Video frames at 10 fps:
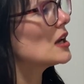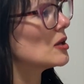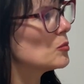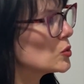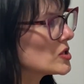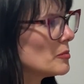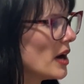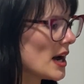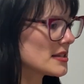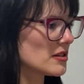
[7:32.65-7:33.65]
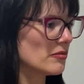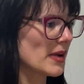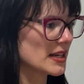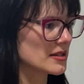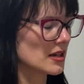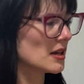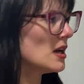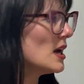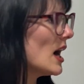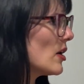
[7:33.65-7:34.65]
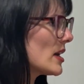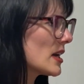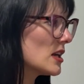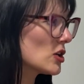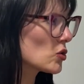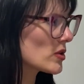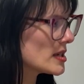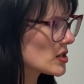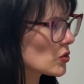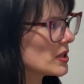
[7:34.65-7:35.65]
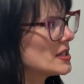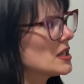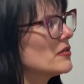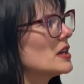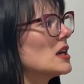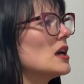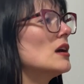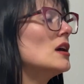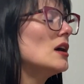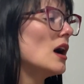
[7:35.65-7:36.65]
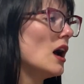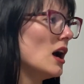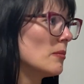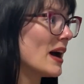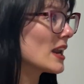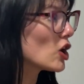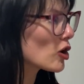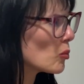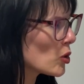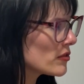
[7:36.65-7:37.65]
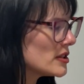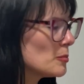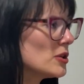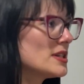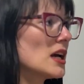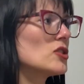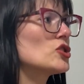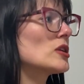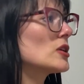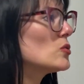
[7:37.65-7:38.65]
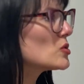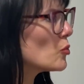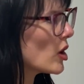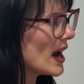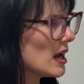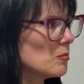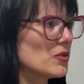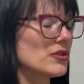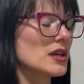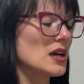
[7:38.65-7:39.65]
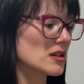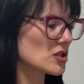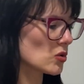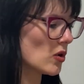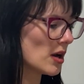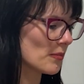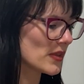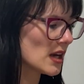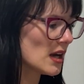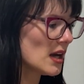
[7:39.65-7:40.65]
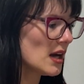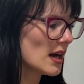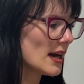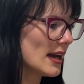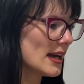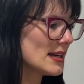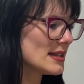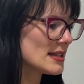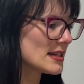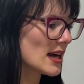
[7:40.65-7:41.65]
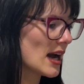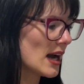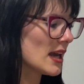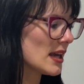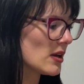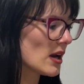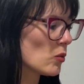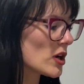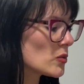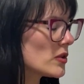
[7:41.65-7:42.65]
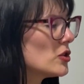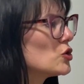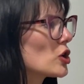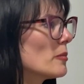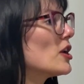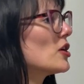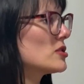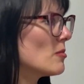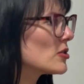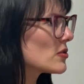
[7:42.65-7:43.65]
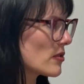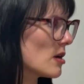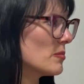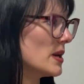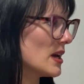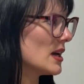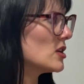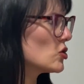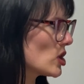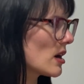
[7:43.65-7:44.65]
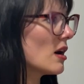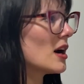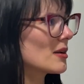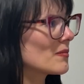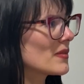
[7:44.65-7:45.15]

and boost the positive mindset, how they can increase creativity, unlock more of their potential, use more empathy, and so on. And I worked with a German automotive company in Shanghai.